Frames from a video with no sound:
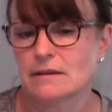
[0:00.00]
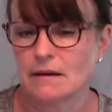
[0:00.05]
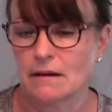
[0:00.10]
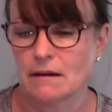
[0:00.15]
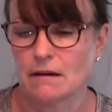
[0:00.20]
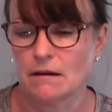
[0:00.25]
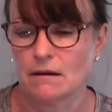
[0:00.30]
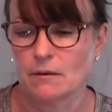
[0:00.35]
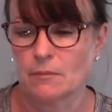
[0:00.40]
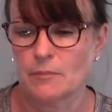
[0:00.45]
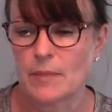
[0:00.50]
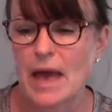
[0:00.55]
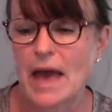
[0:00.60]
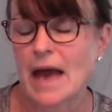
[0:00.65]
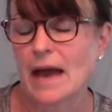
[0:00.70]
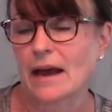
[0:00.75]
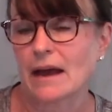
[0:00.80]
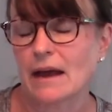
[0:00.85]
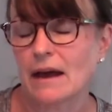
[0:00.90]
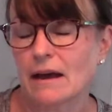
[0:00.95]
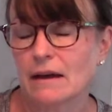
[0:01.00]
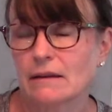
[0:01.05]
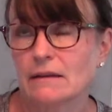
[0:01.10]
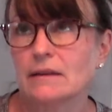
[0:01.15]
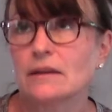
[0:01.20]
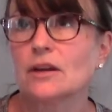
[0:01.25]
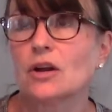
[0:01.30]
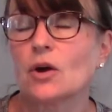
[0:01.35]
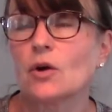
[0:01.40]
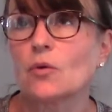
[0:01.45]

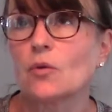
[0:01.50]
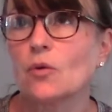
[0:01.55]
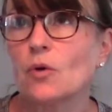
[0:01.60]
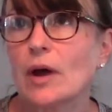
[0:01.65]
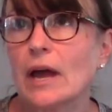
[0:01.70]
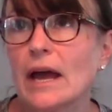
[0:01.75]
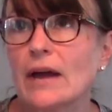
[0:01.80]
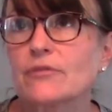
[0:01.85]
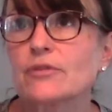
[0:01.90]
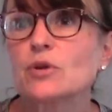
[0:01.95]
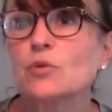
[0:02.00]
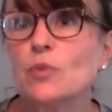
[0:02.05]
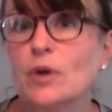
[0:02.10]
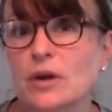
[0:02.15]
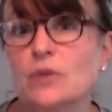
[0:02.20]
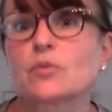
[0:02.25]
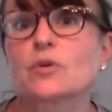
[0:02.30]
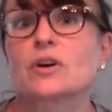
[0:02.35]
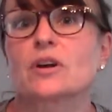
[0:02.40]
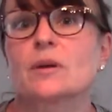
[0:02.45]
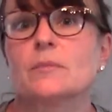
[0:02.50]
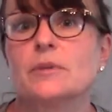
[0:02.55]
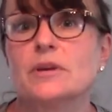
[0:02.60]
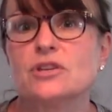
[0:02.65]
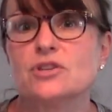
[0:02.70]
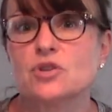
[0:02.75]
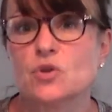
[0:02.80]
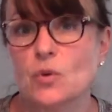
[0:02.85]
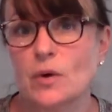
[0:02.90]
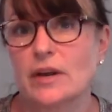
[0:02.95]
every week we're going to be
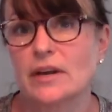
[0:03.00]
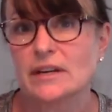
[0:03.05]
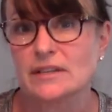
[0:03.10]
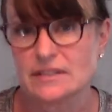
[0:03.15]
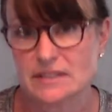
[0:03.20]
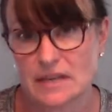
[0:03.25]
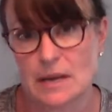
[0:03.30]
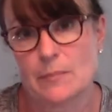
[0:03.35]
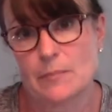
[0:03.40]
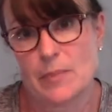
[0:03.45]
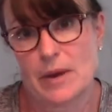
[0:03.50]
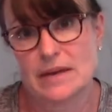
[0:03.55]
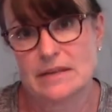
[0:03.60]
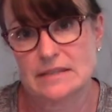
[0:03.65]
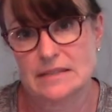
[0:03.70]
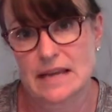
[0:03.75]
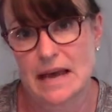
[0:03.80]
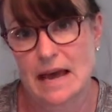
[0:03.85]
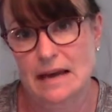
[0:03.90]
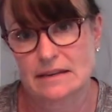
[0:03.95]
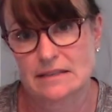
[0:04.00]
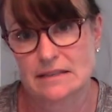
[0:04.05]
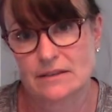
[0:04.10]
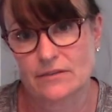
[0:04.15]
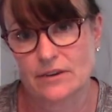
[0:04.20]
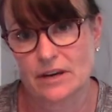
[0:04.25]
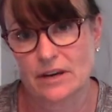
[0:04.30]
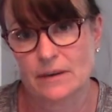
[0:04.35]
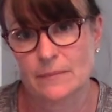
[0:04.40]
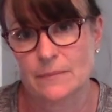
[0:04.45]
doing a STEM-based
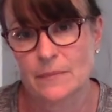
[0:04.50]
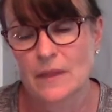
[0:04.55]
activity.